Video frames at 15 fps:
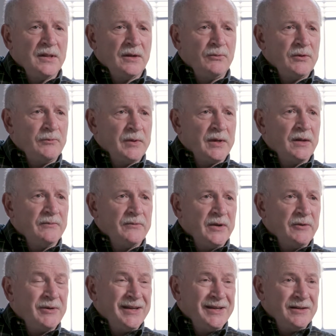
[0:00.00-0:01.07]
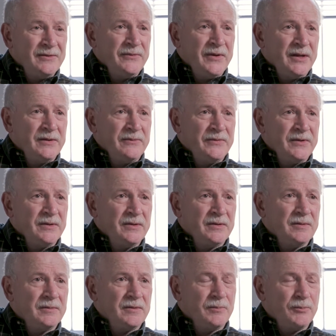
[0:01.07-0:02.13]
that we've become very innovative in
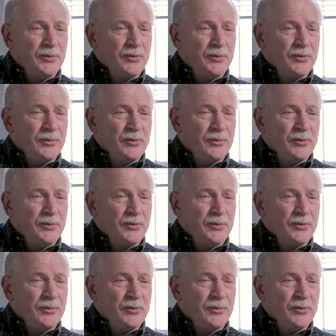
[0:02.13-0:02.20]
the